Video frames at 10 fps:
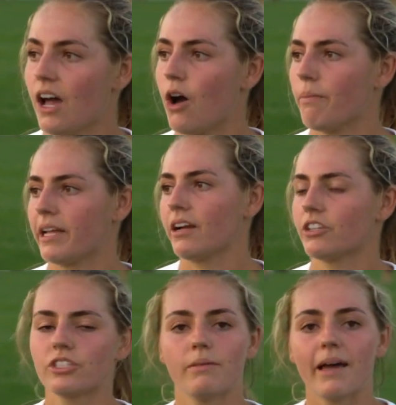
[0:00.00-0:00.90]
Oh my
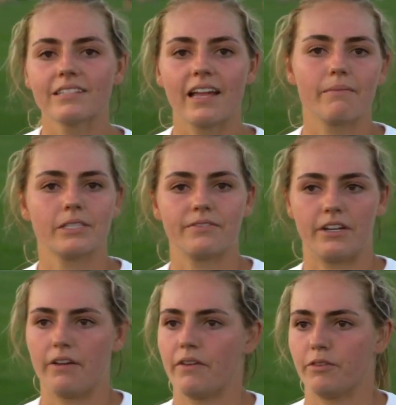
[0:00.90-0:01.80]
gosh, the best atmosphere
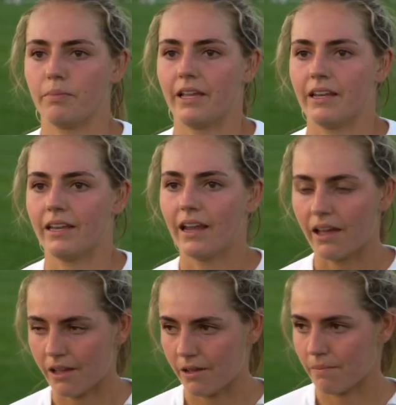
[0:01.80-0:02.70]
I've ever played in.
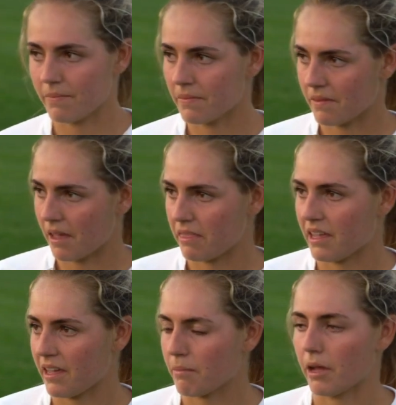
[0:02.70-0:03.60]
Um, I
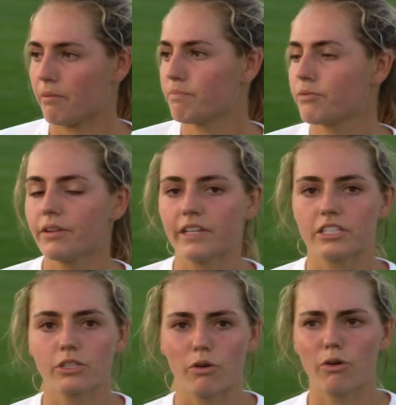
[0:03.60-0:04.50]
think at my previous
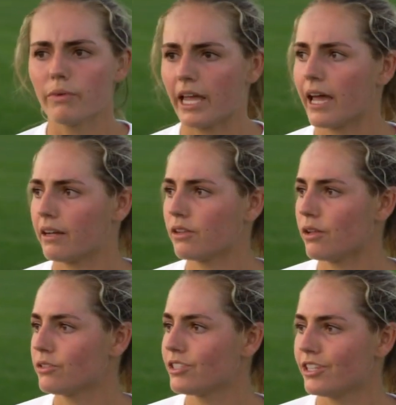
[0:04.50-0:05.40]
school we had
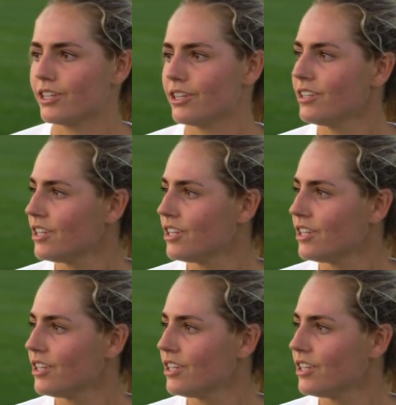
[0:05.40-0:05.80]
close to